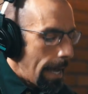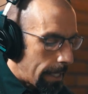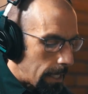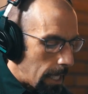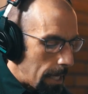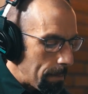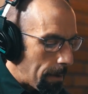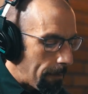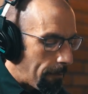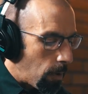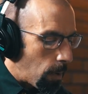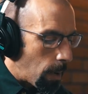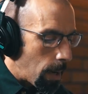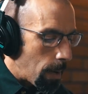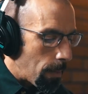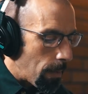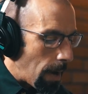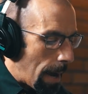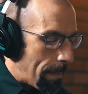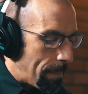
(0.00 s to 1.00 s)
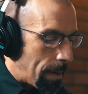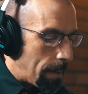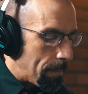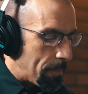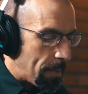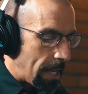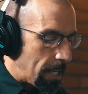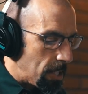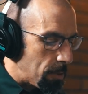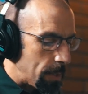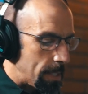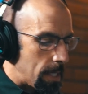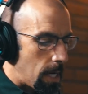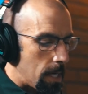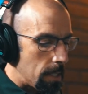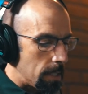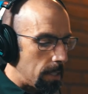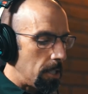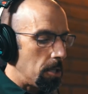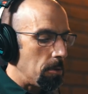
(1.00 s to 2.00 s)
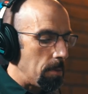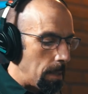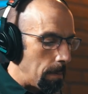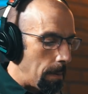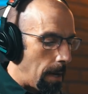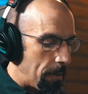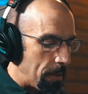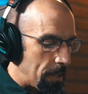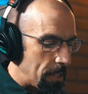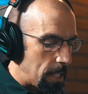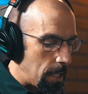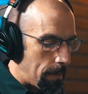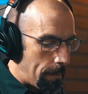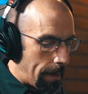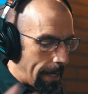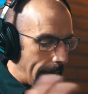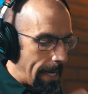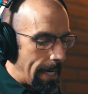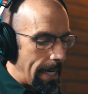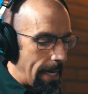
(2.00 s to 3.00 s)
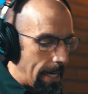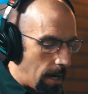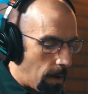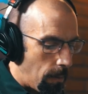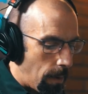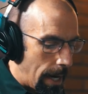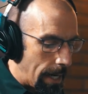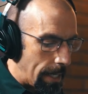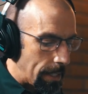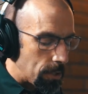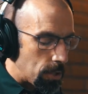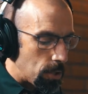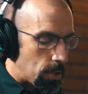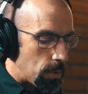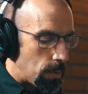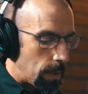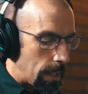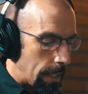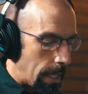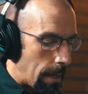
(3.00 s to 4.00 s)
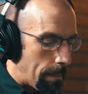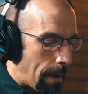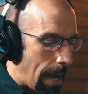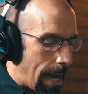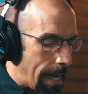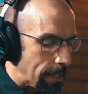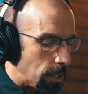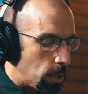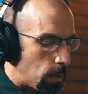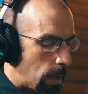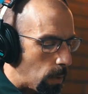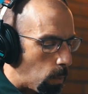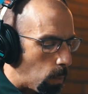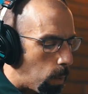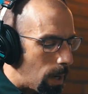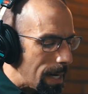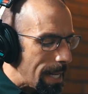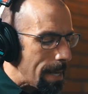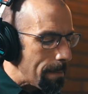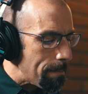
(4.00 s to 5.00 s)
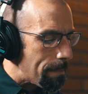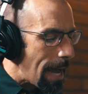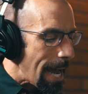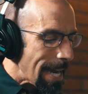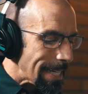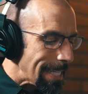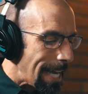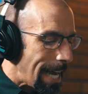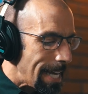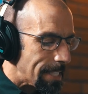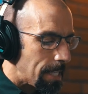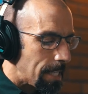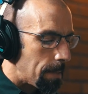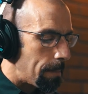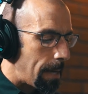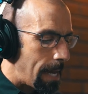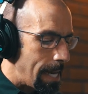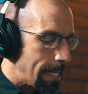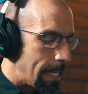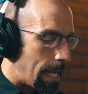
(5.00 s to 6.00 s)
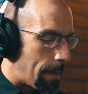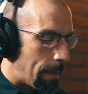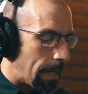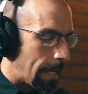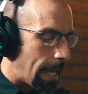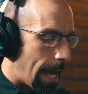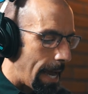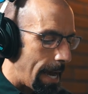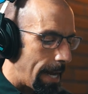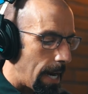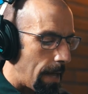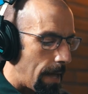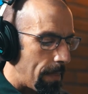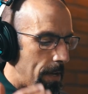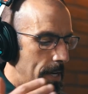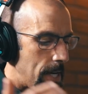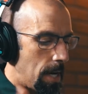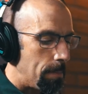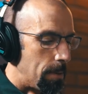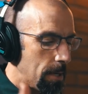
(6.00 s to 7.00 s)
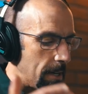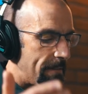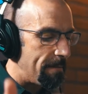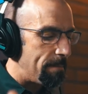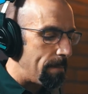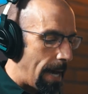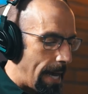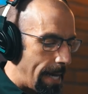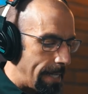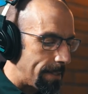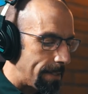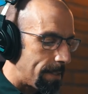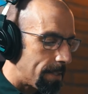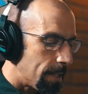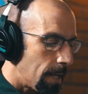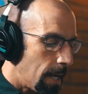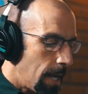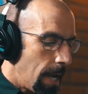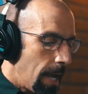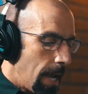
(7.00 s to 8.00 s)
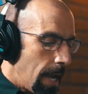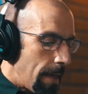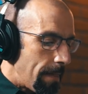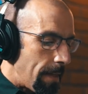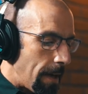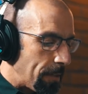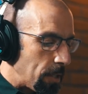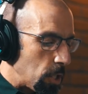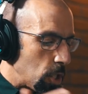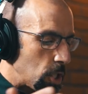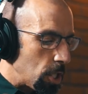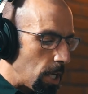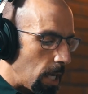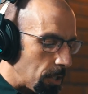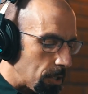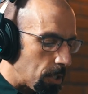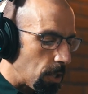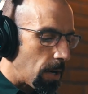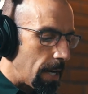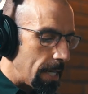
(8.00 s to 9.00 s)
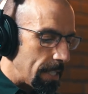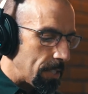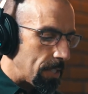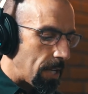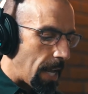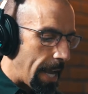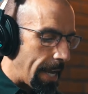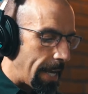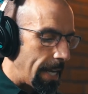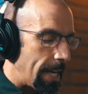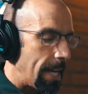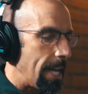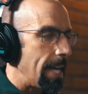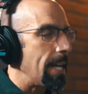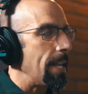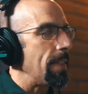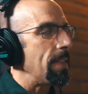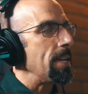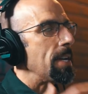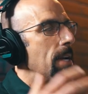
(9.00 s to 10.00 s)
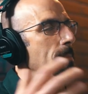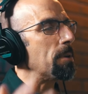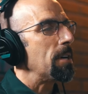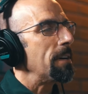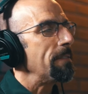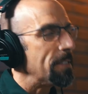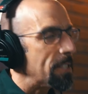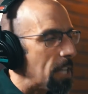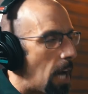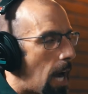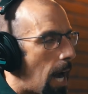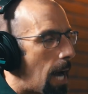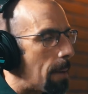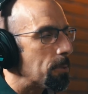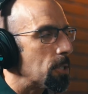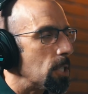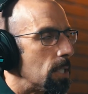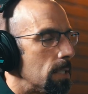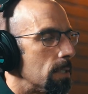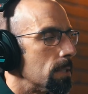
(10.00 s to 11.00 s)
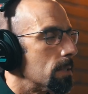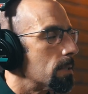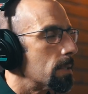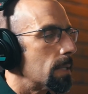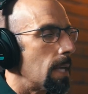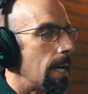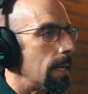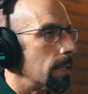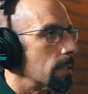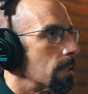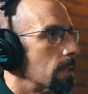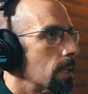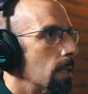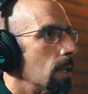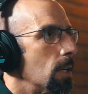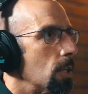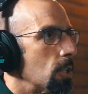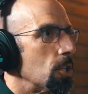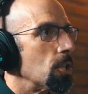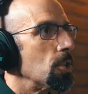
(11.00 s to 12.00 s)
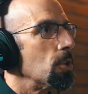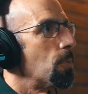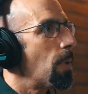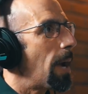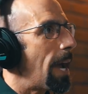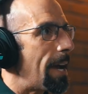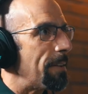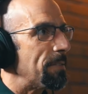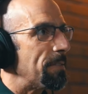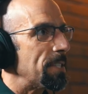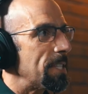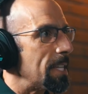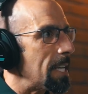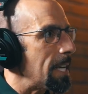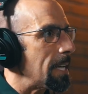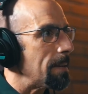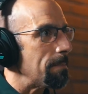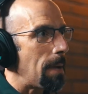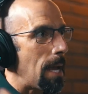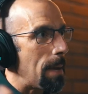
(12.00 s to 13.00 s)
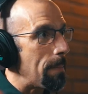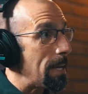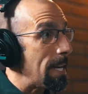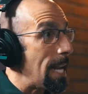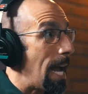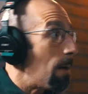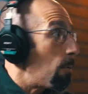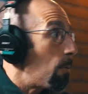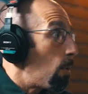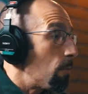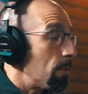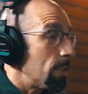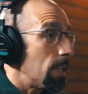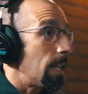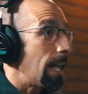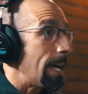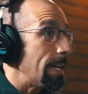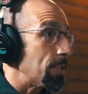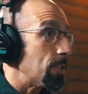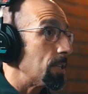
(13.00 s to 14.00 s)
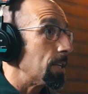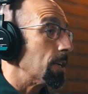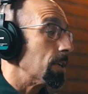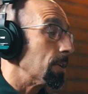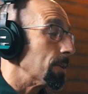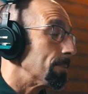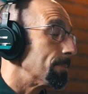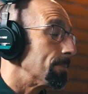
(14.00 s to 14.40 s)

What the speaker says: Glenn, before we wrap up things, we talked a little bit about this in the beginning, and I wanted to get back to it. What impact has the pandemic had on the number of pets that the shelter has taken in and the number of adoptions that you have seen maybe now over the last year?